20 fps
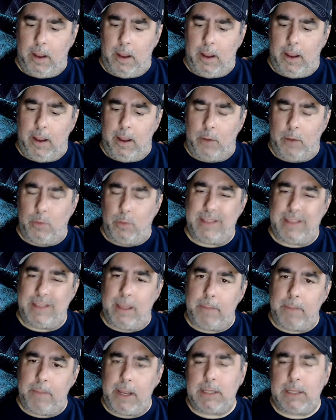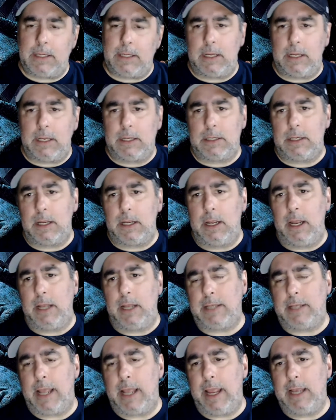And what that means is
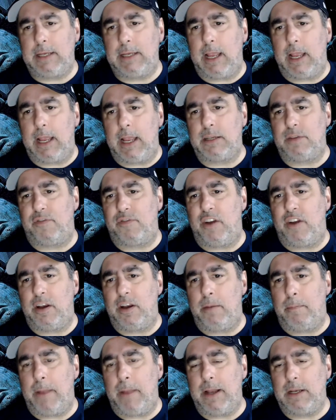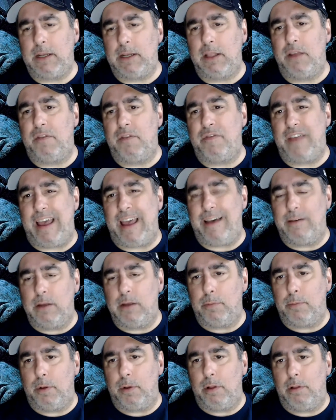it takes as fundamentally
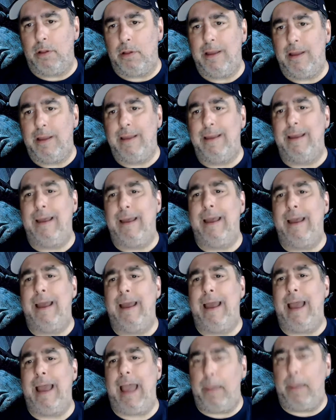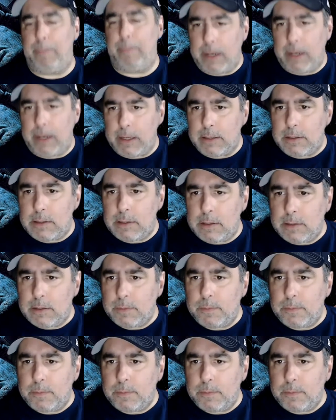valuable happiness.